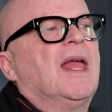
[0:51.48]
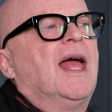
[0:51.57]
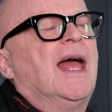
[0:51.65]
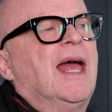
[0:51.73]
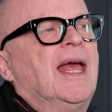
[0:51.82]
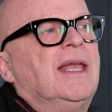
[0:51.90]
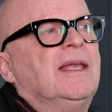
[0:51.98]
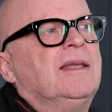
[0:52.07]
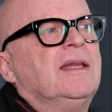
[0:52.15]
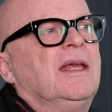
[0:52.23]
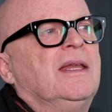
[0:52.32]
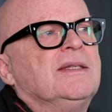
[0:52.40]

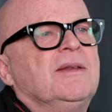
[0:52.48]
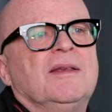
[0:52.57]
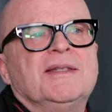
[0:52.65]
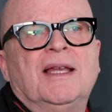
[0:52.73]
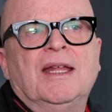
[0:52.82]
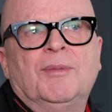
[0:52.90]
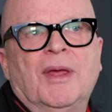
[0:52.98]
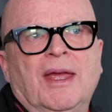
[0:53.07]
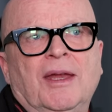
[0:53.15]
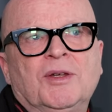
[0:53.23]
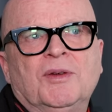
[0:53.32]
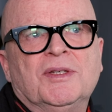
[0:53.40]
And it stars Elliot
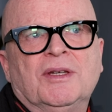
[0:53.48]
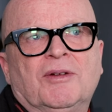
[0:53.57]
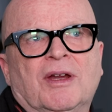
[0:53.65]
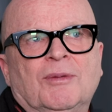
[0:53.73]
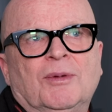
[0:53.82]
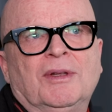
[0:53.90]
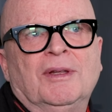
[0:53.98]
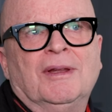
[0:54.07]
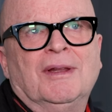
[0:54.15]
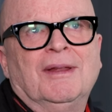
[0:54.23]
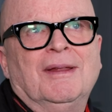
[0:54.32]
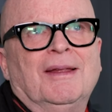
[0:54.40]
Page, who's incredible.
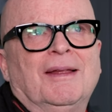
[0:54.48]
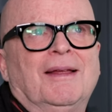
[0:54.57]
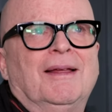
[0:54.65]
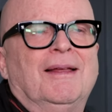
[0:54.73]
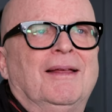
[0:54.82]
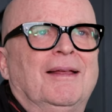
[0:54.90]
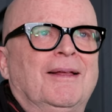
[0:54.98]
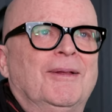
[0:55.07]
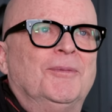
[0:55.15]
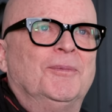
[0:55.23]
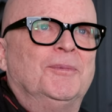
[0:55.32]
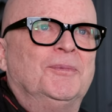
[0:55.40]

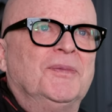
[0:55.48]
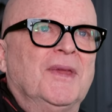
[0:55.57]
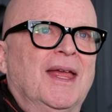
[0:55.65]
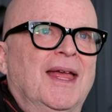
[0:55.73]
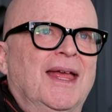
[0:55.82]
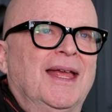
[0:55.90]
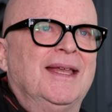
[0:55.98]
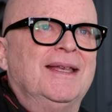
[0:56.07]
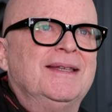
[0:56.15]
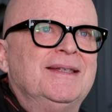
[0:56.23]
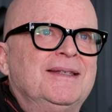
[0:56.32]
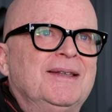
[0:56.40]

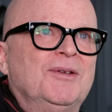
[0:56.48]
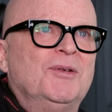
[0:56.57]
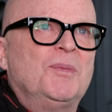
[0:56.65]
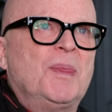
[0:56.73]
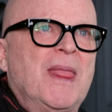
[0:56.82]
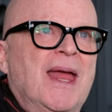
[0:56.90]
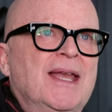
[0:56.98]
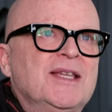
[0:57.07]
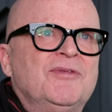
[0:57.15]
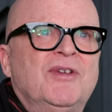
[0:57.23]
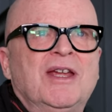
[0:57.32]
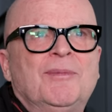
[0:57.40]
And it's
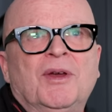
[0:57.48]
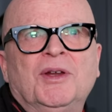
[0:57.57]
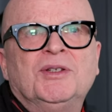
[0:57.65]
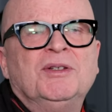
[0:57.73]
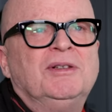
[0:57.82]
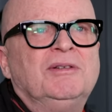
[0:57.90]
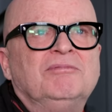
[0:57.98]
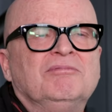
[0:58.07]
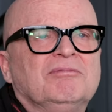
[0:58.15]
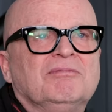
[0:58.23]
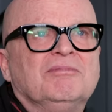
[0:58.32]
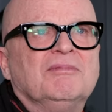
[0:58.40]
a very emotional,
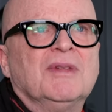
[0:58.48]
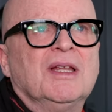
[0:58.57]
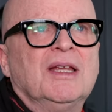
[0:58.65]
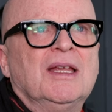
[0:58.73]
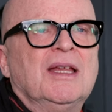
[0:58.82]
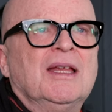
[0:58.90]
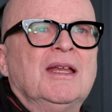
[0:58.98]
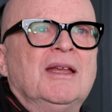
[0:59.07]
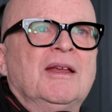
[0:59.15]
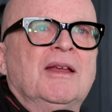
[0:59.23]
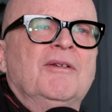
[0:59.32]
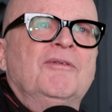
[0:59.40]

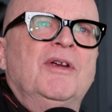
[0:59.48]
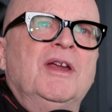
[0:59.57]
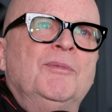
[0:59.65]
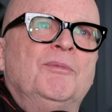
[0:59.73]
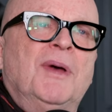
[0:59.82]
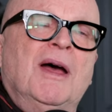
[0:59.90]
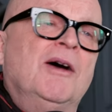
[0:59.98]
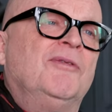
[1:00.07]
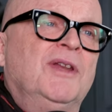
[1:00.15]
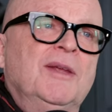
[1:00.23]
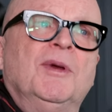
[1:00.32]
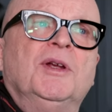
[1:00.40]
very
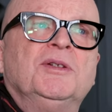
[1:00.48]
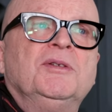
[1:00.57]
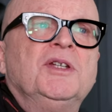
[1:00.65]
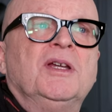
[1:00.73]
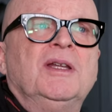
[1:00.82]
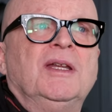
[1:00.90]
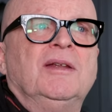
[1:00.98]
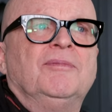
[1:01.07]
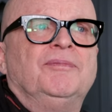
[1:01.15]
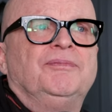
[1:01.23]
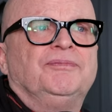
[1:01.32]
powerfully emotional journey.